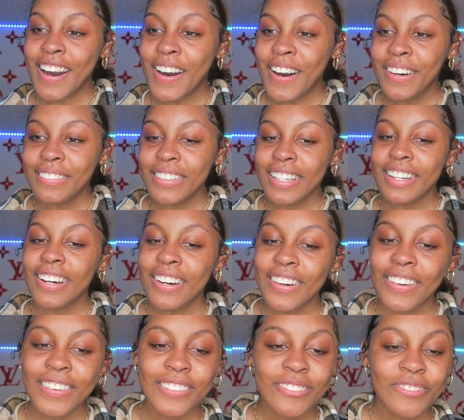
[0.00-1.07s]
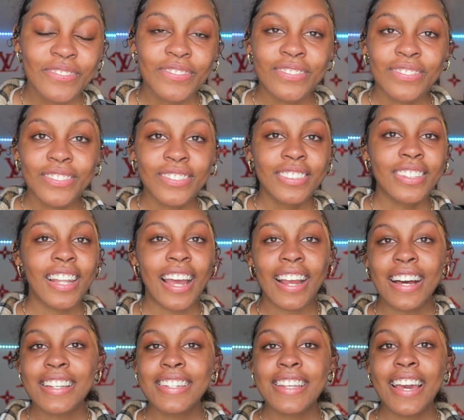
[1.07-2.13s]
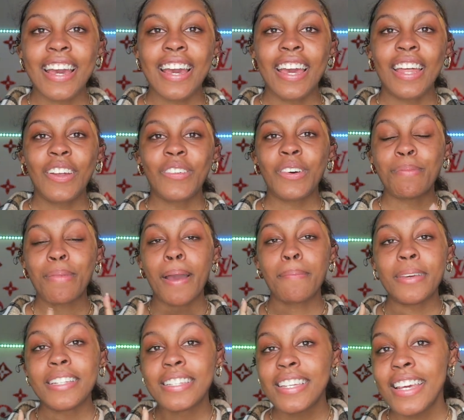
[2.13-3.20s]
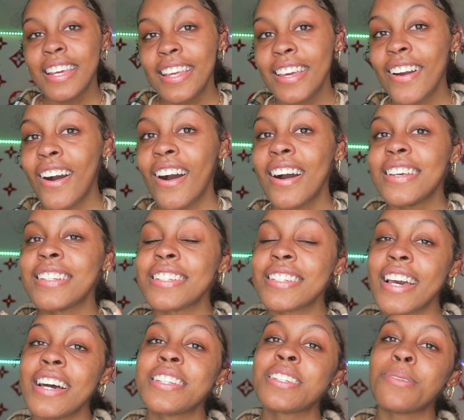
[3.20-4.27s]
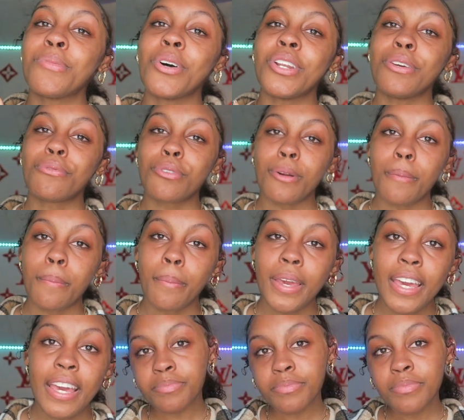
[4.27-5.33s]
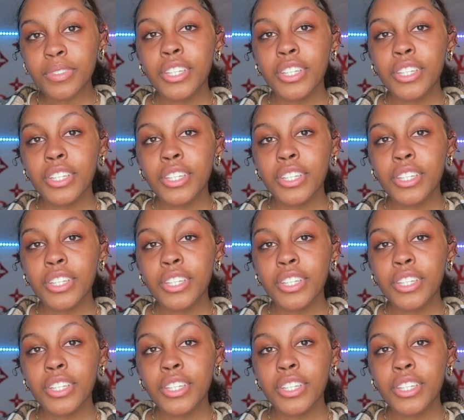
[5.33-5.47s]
You know, like I said, what might be tea to y'all is a testimony for me.